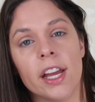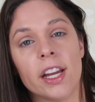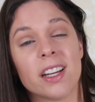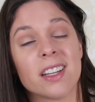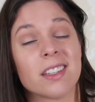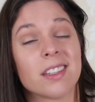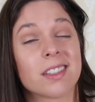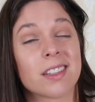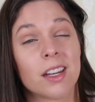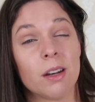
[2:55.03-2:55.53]

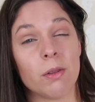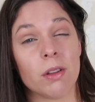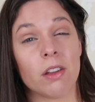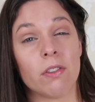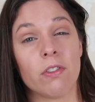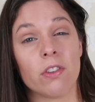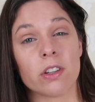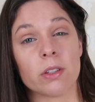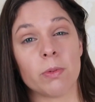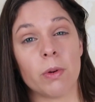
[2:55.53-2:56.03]
because it's going to be
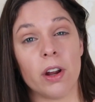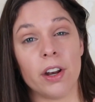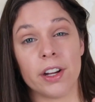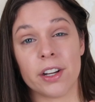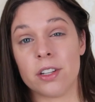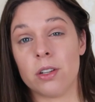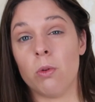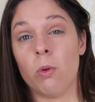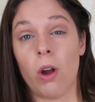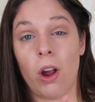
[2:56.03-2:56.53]
the first
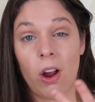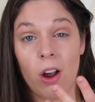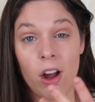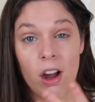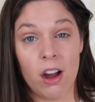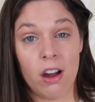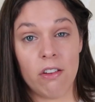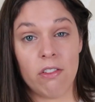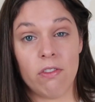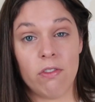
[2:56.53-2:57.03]
product to wear
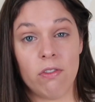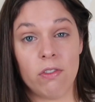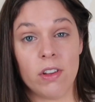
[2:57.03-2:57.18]
off.